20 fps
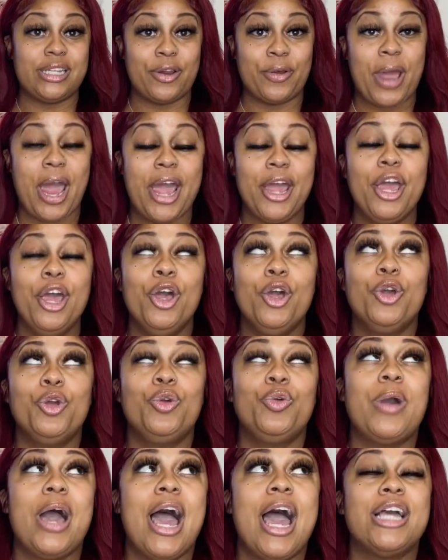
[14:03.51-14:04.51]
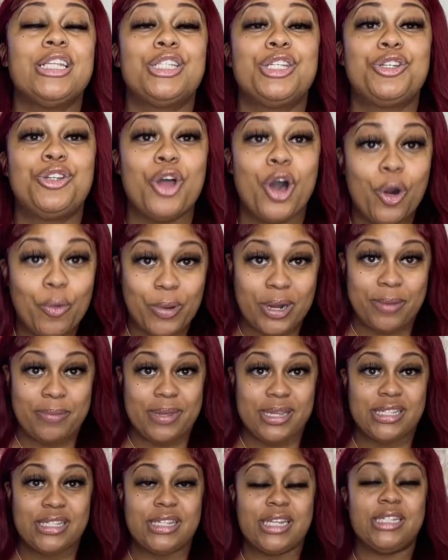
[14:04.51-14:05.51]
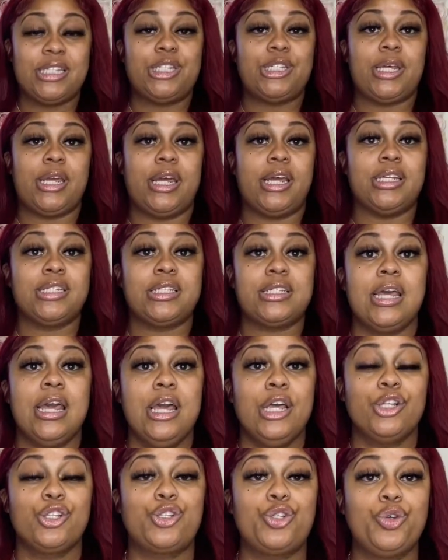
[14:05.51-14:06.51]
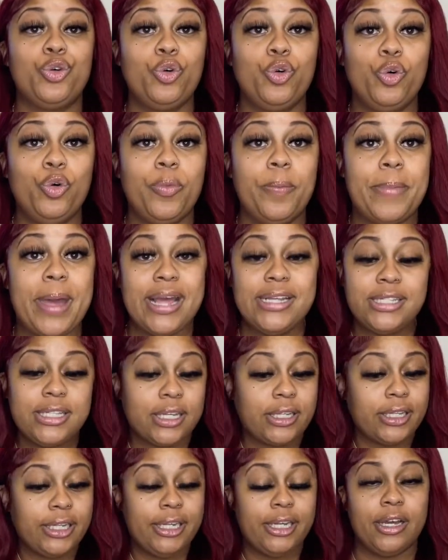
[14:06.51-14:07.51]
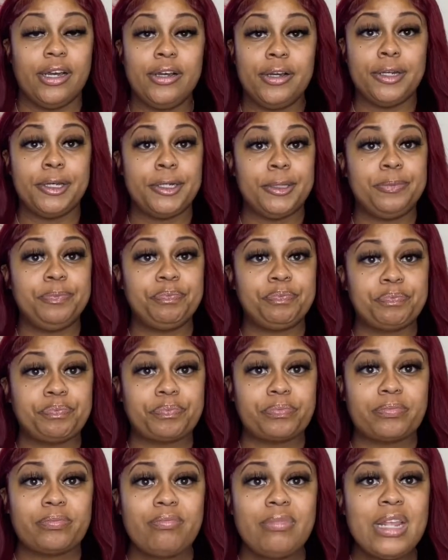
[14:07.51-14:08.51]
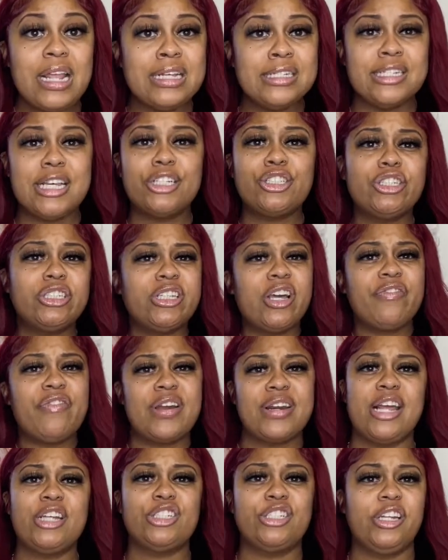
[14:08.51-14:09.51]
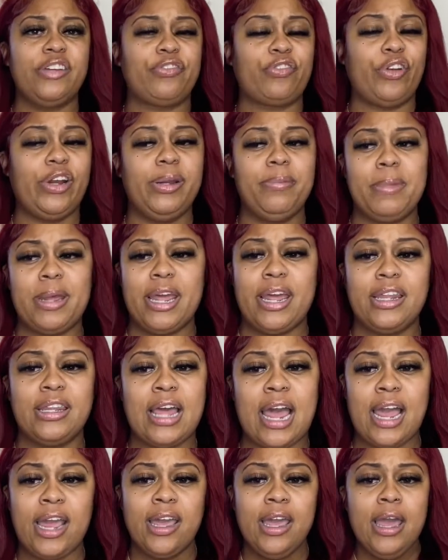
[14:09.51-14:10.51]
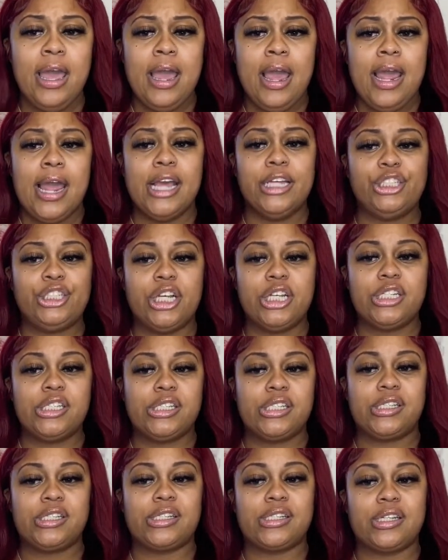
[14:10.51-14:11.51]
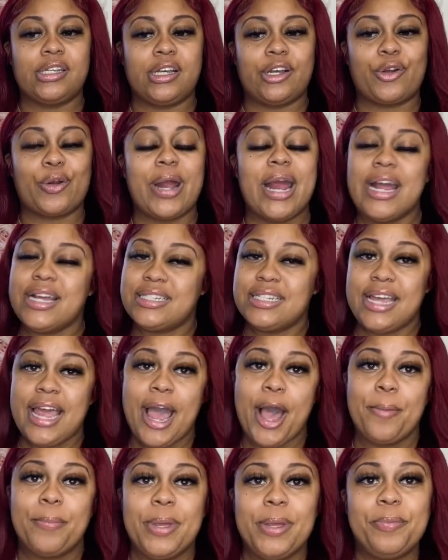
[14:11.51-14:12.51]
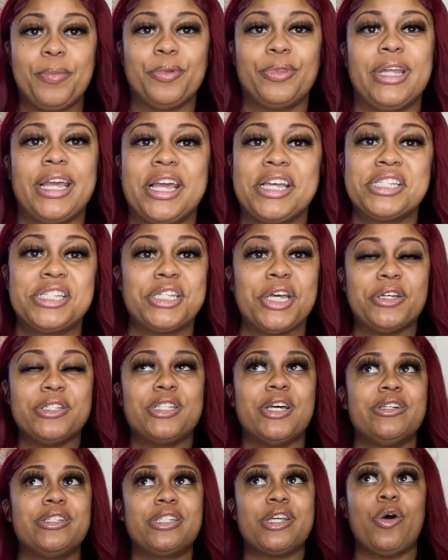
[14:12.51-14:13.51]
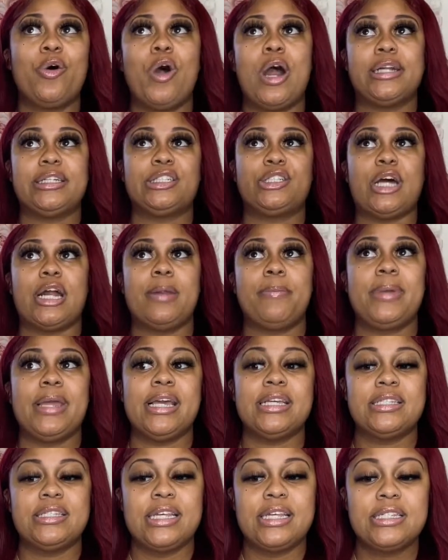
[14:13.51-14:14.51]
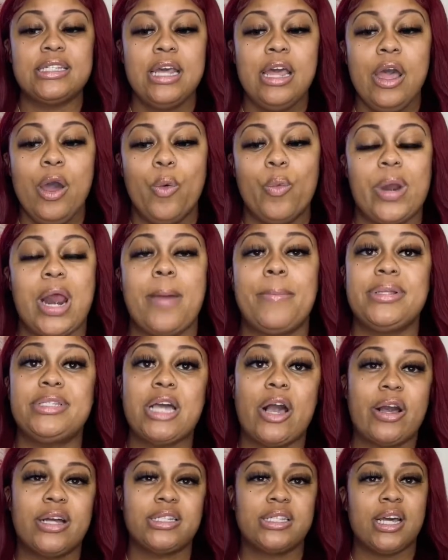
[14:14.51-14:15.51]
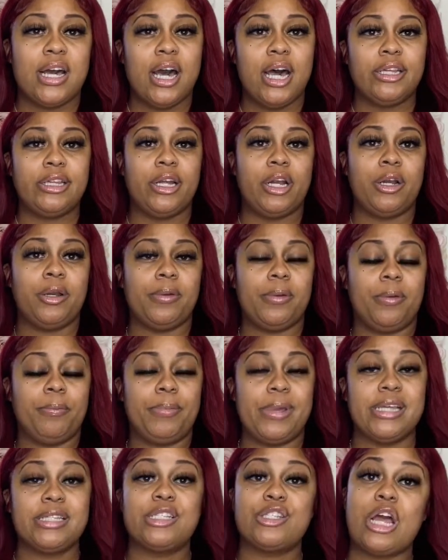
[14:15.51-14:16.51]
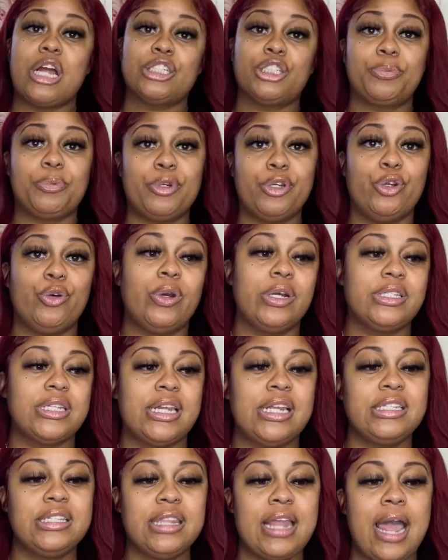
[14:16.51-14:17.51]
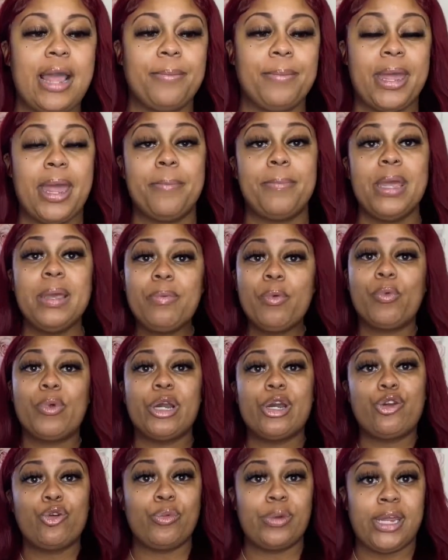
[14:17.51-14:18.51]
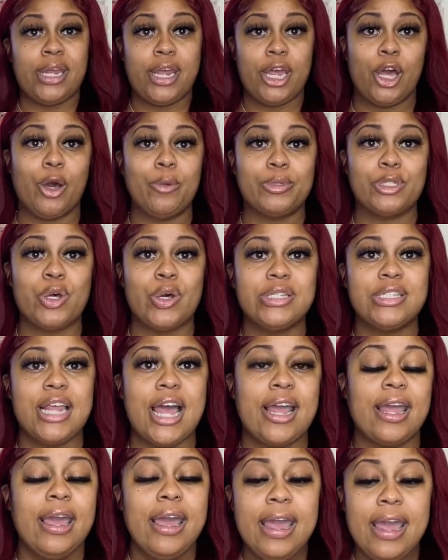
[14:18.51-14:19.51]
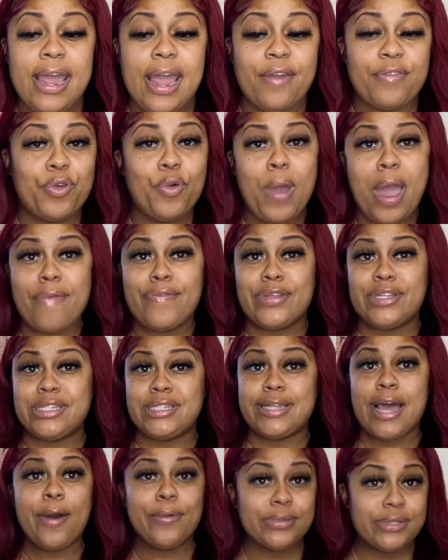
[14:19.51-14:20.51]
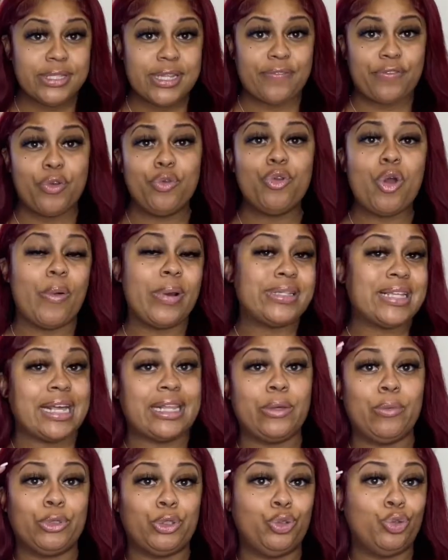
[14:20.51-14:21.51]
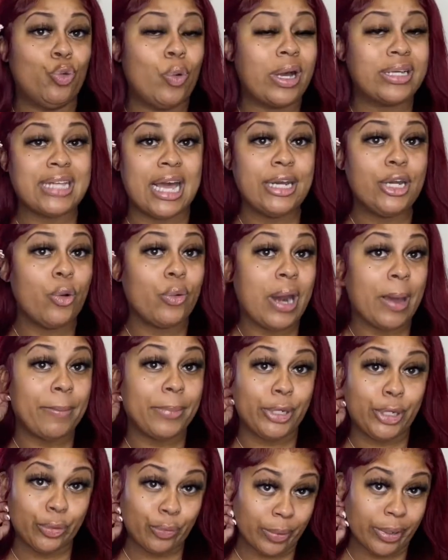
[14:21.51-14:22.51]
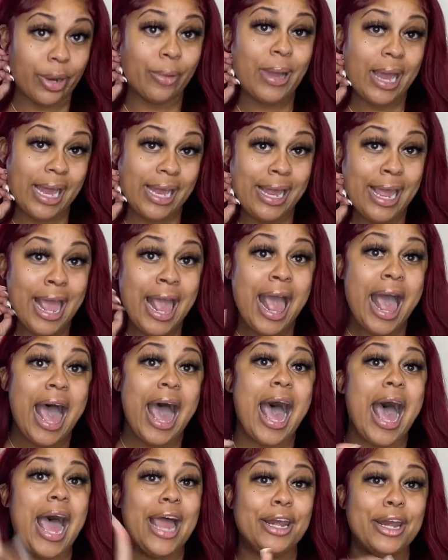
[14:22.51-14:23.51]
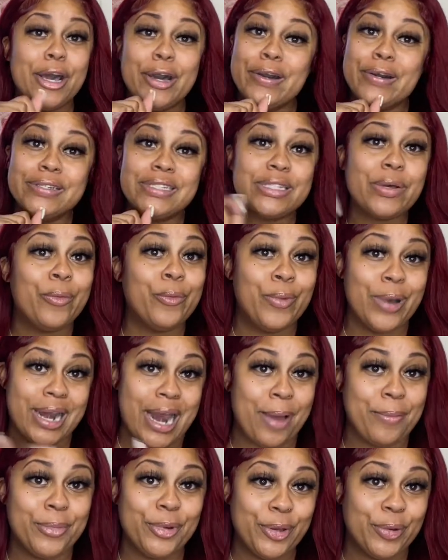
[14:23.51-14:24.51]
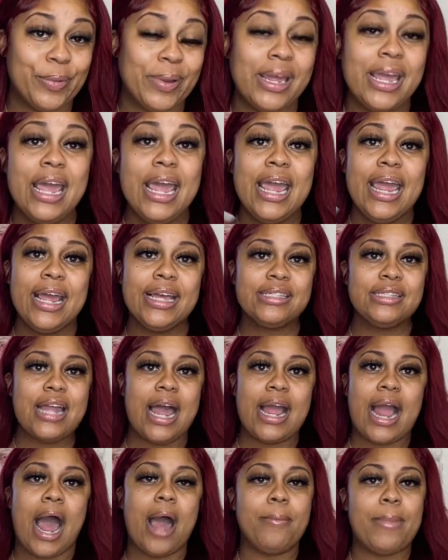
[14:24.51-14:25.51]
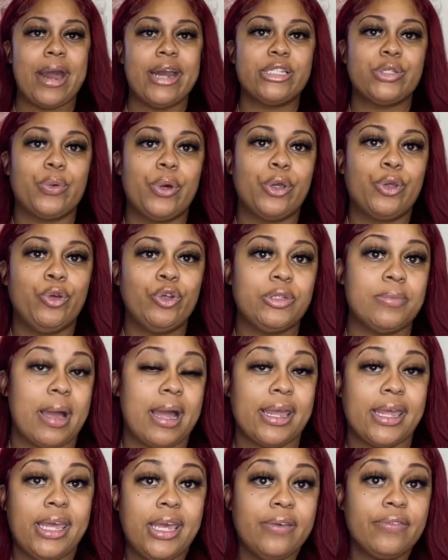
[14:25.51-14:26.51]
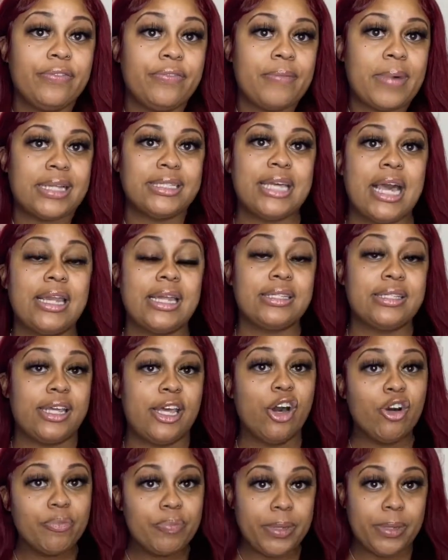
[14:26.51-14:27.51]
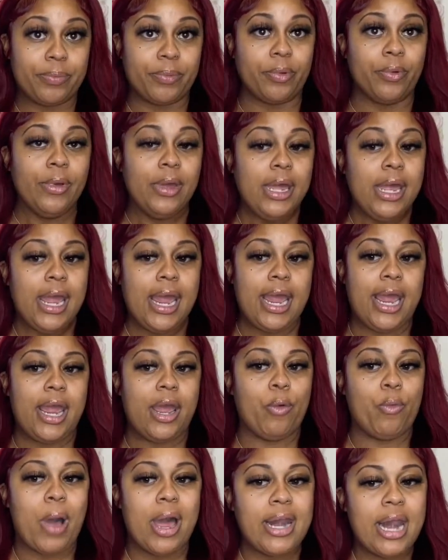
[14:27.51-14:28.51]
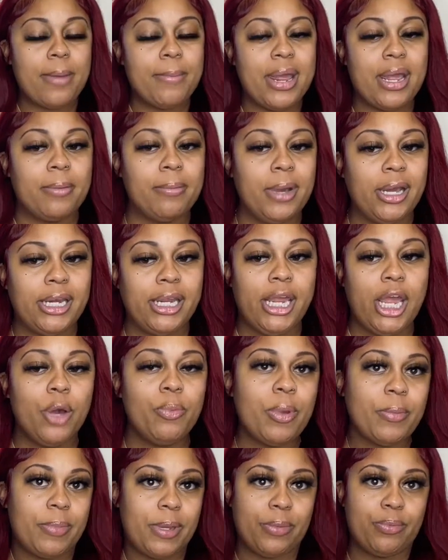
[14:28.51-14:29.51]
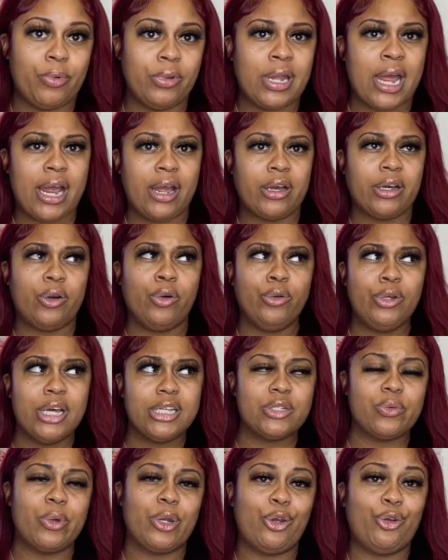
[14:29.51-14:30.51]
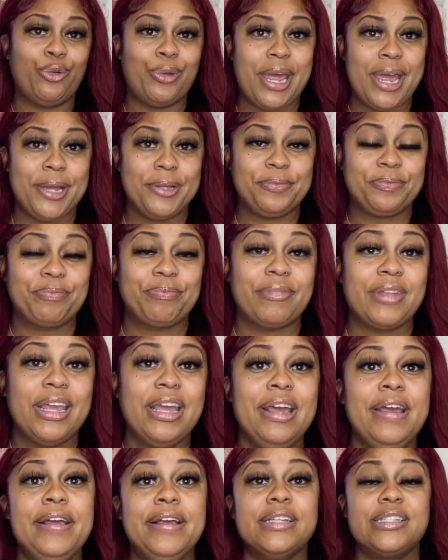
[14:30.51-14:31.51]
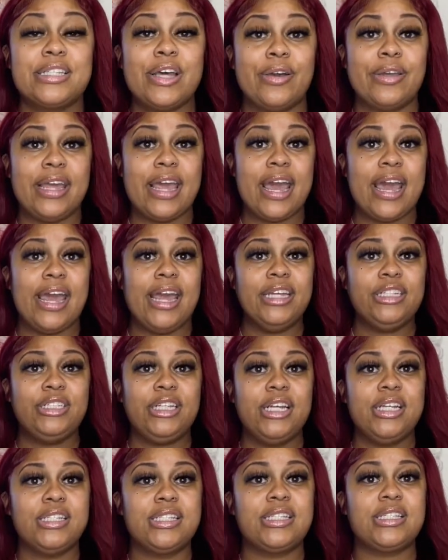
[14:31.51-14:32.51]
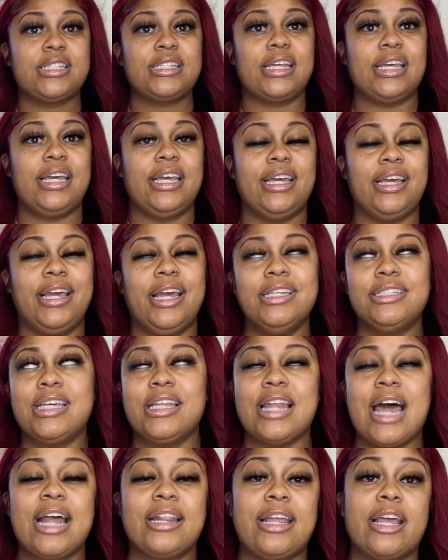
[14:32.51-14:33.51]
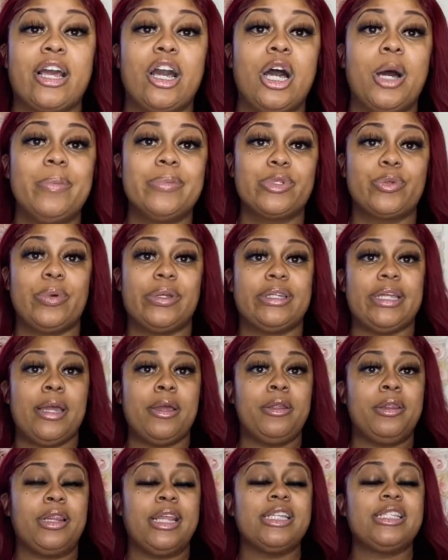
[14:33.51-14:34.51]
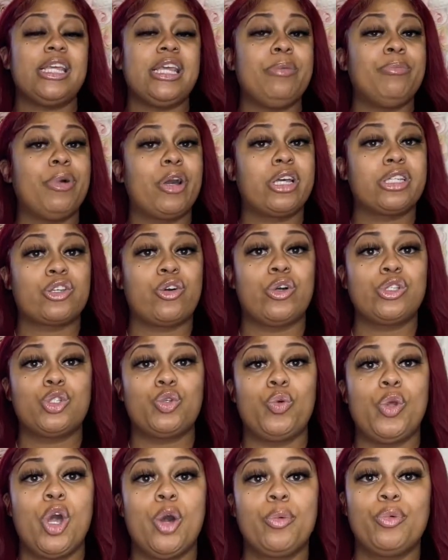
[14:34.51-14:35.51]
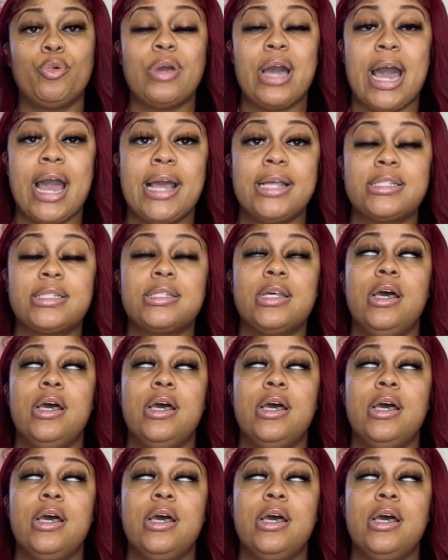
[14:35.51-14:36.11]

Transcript: it, okay? You guys don't want to miss this chance to basically, set yourself financially free, man. Like, it's just crazy how people think it's so hard to start a business, when I've been talking to other business entrepreneurs, and it's like, man, people really do need help. So it's like, if you have the sauce, if you know exactly what you're doing, because I know what I'm doing, okay? I know what I'm doing. It's like, I might as well use my gifts, my talent to help people. And why not make money helping people? Like, who doesn't want to do that? So yeah, it's just, it's a lot that comes with it. This ebook is going to help you guys